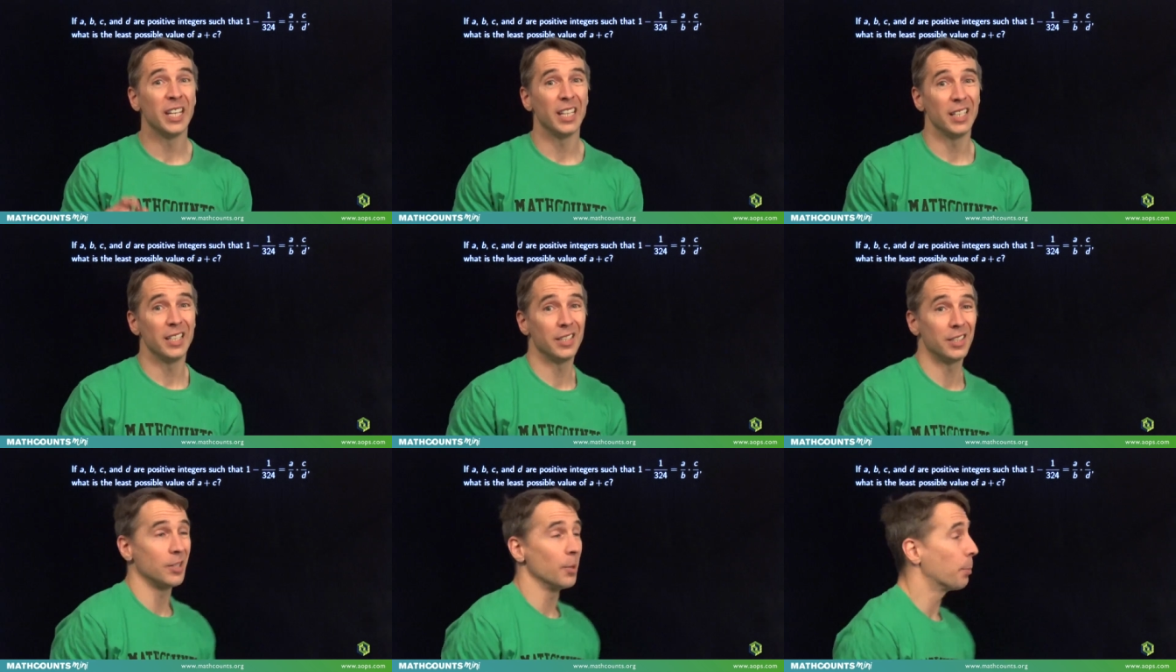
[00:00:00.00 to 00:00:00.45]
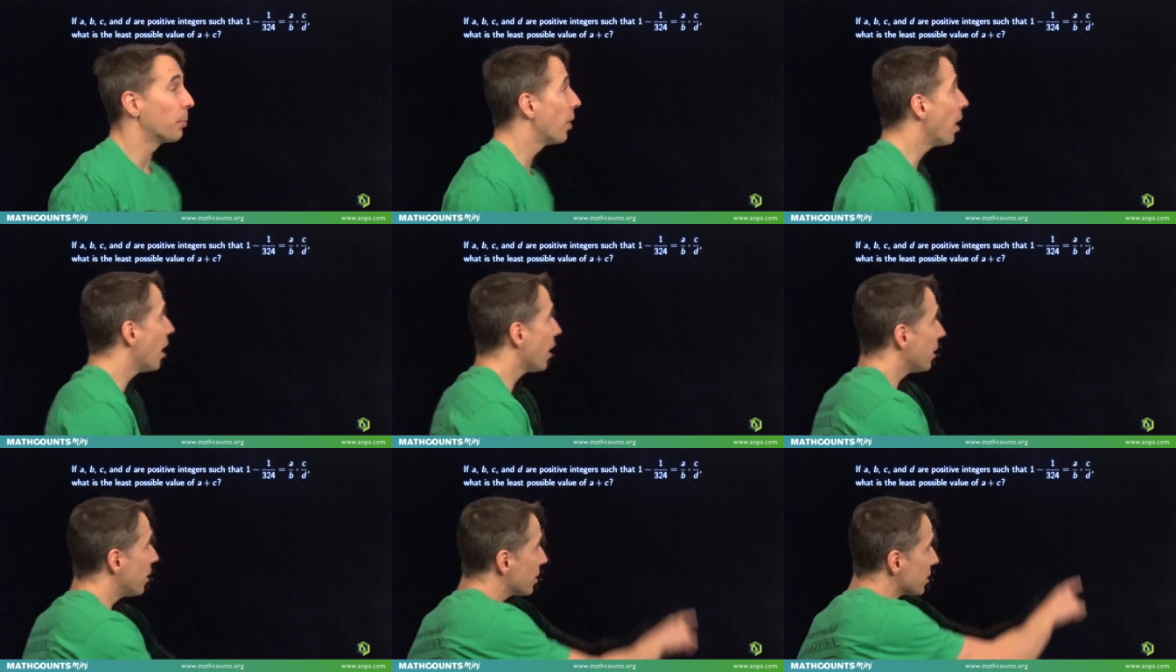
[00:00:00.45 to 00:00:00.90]
is the
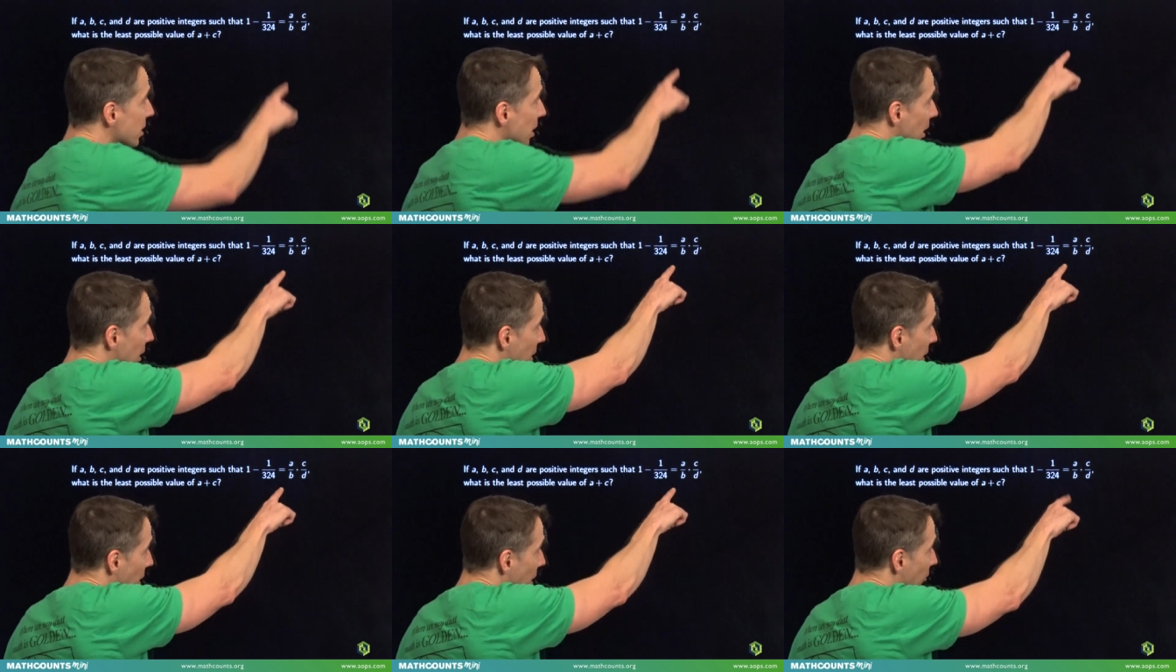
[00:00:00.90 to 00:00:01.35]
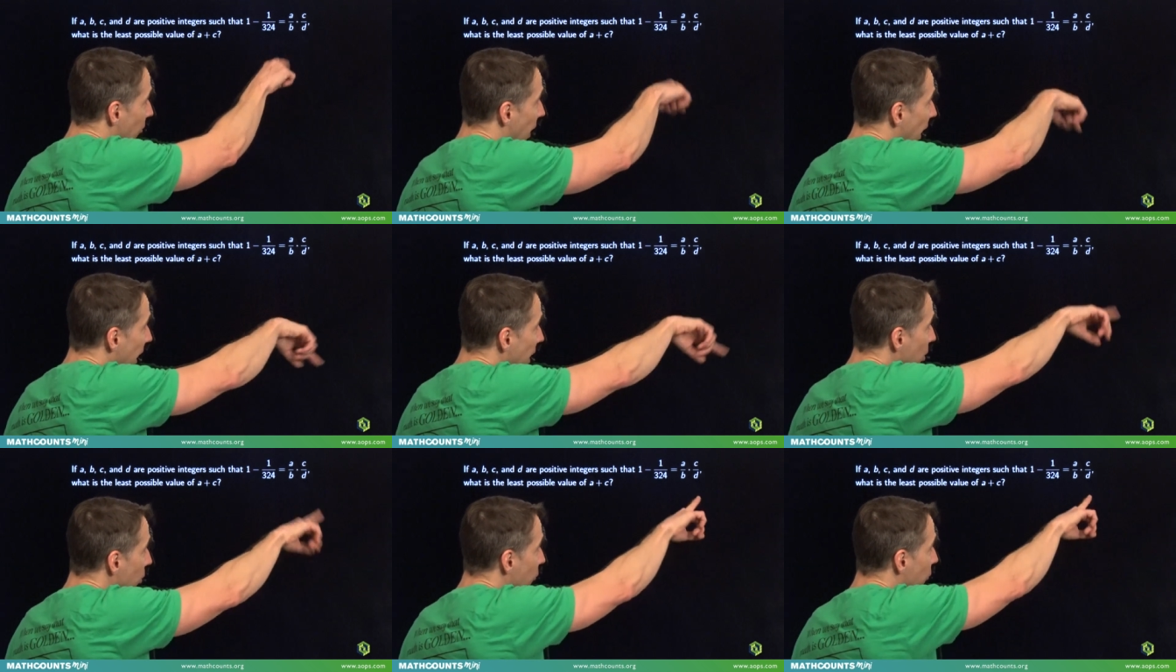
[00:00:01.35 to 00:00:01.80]
product of
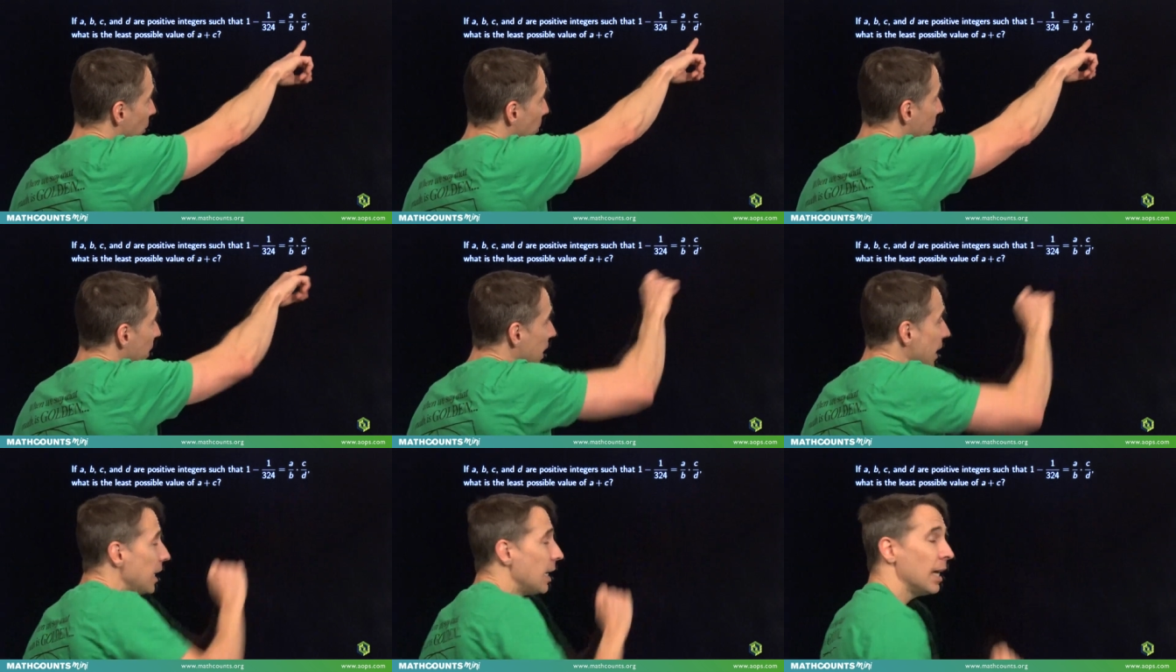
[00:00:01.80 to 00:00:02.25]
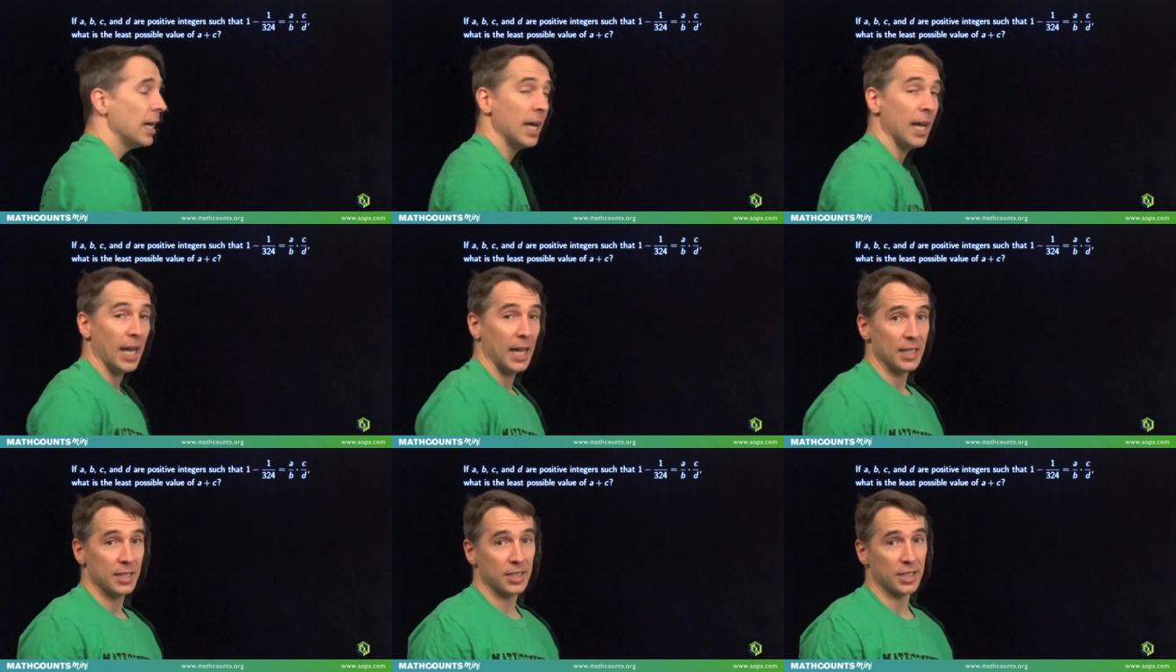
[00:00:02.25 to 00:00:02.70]
A over B
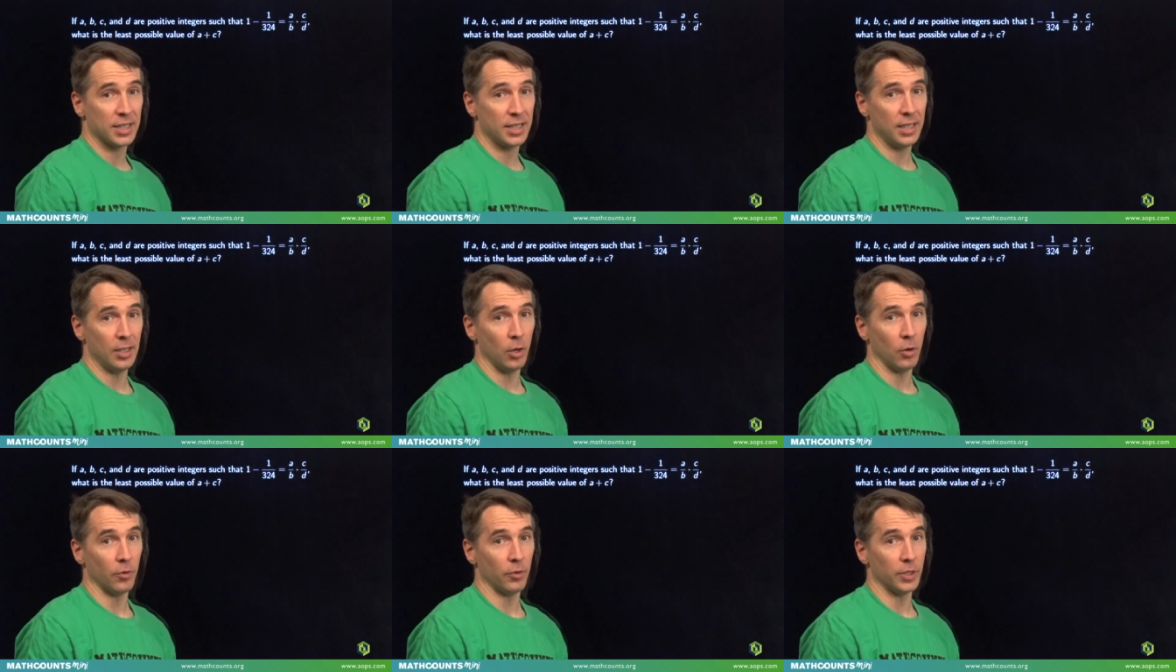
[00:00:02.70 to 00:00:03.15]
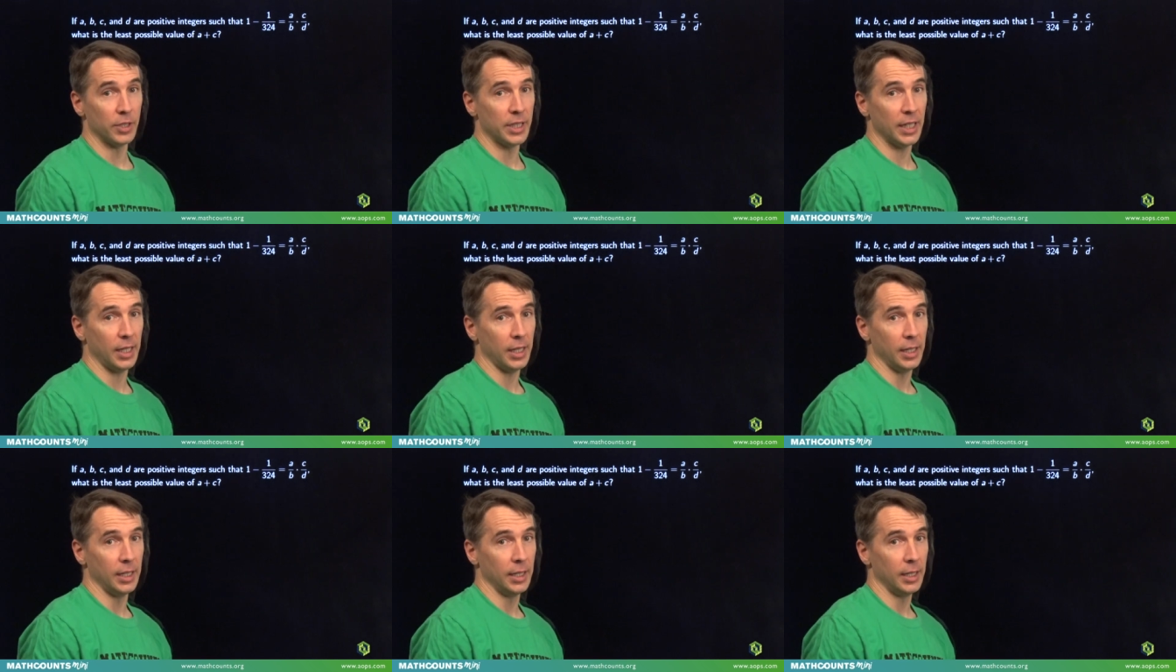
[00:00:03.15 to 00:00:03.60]
and C over
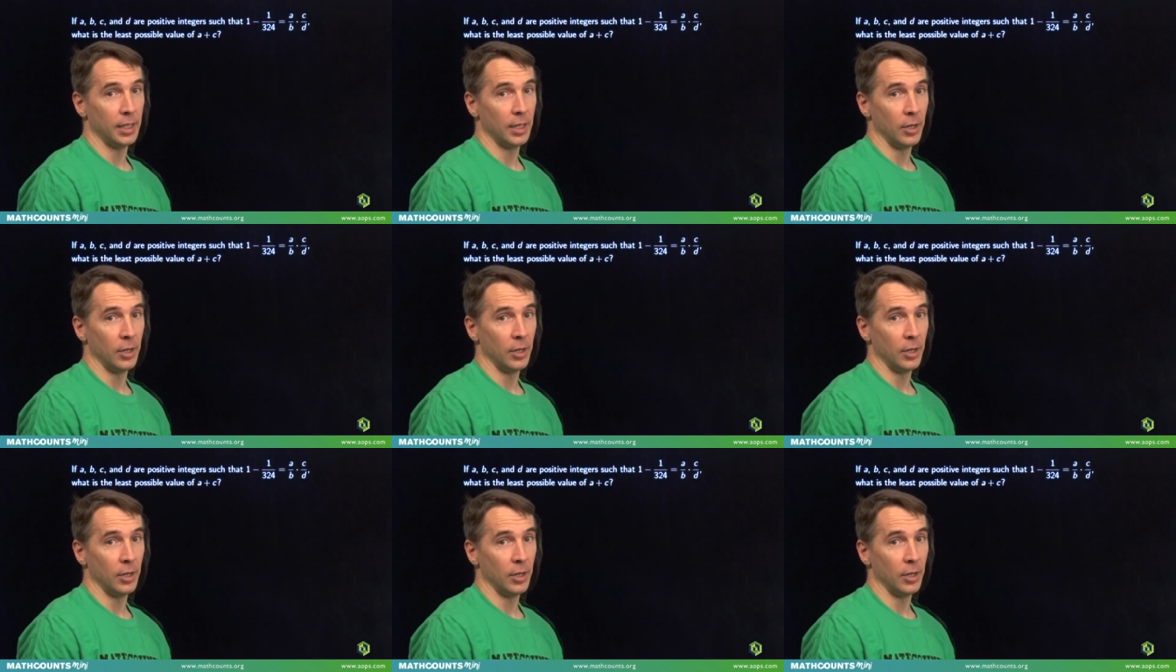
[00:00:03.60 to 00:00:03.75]
D.